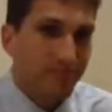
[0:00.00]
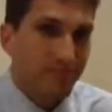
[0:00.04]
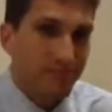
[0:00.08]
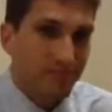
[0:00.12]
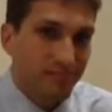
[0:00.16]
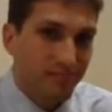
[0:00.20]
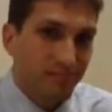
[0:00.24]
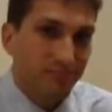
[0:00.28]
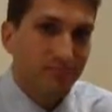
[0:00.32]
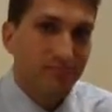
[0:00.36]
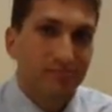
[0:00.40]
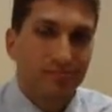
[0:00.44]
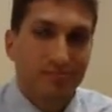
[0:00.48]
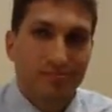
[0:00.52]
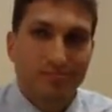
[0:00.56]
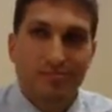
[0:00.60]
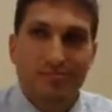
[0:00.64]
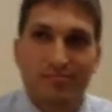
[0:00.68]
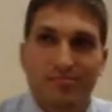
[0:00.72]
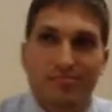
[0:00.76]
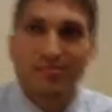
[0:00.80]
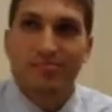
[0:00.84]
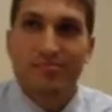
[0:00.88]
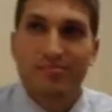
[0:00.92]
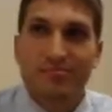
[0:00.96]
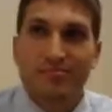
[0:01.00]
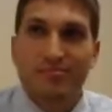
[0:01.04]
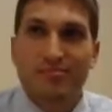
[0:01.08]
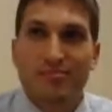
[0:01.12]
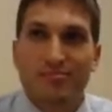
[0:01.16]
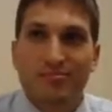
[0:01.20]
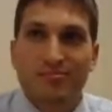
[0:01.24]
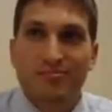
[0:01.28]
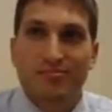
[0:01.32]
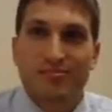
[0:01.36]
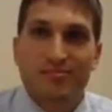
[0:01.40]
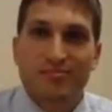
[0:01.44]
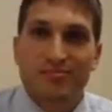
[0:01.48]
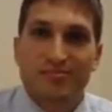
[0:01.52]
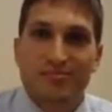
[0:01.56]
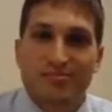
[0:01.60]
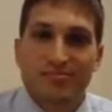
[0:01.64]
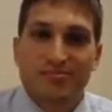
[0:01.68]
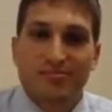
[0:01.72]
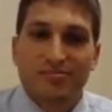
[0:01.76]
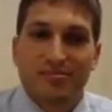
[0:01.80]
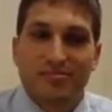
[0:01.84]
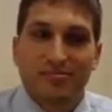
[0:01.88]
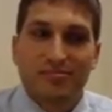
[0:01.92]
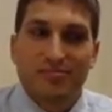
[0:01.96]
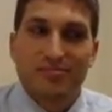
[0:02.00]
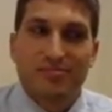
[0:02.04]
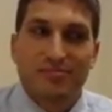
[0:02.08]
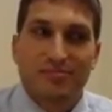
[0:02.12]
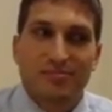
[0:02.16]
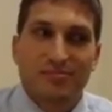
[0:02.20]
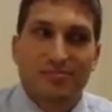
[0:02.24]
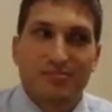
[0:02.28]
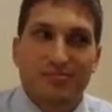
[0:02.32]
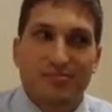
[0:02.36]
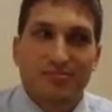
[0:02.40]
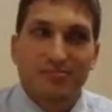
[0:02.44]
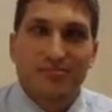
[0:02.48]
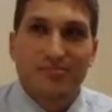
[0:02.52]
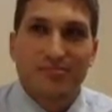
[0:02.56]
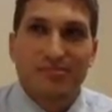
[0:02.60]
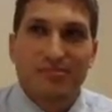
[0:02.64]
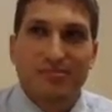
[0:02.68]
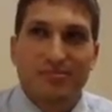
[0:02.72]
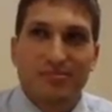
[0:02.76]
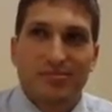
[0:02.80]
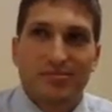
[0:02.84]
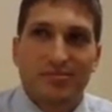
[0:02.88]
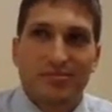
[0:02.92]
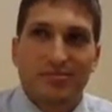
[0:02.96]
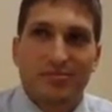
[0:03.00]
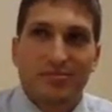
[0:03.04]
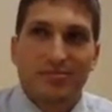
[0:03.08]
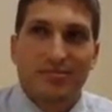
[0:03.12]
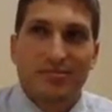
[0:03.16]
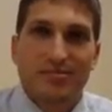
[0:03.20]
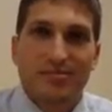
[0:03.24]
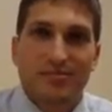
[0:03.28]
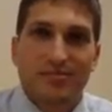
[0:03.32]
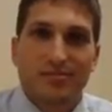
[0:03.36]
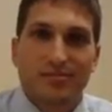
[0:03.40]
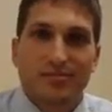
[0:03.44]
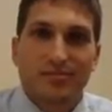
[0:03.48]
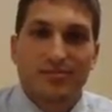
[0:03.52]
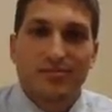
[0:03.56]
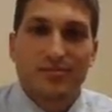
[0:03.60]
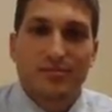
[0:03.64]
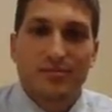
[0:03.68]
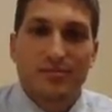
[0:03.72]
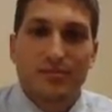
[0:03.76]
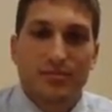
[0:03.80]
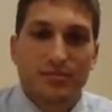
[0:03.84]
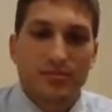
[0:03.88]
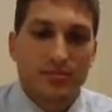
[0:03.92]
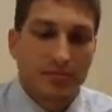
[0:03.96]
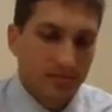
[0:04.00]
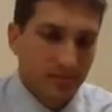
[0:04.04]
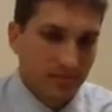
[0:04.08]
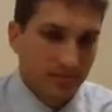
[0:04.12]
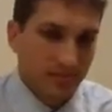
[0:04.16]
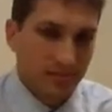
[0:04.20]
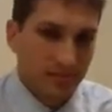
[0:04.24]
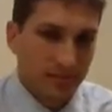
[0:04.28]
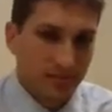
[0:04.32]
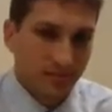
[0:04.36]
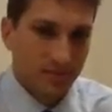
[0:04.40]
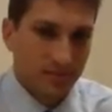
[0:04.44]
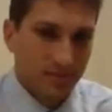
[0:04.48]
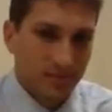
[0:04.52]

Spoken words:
Nothing is said.